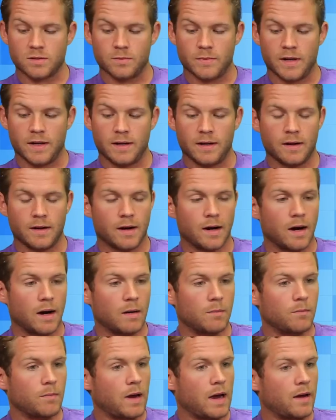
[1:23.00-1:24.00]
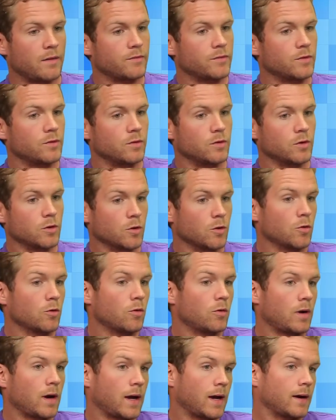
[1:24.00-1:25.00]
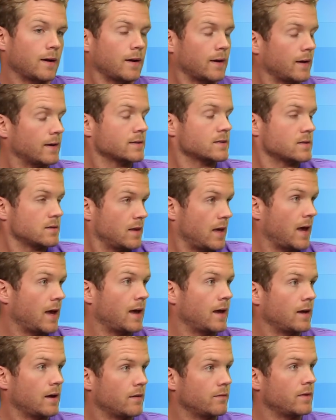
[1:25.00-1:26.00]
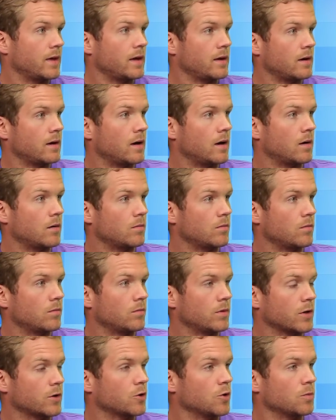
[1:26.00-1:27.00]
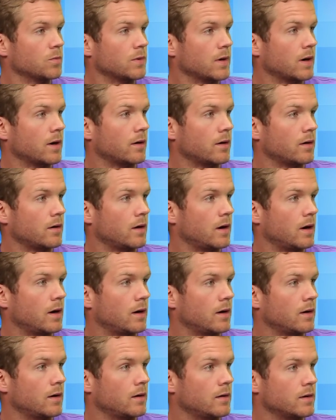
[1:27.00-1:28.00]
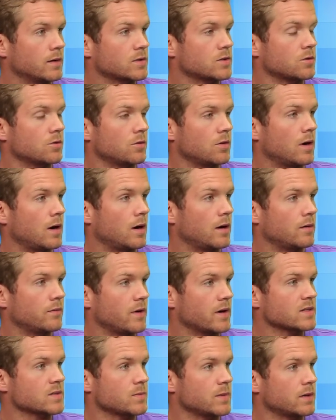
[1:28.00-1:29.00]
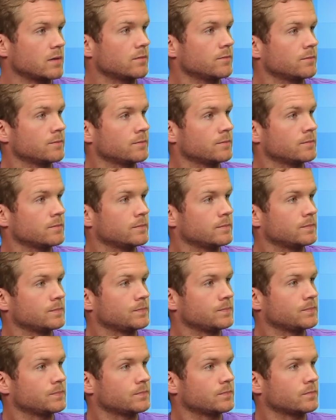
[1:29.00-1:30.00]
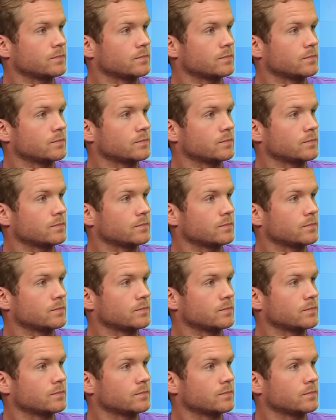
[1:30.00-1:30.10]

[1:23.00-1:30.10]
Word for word: And have you and I guess have they recouped their initial investment? Yeah, absolutely.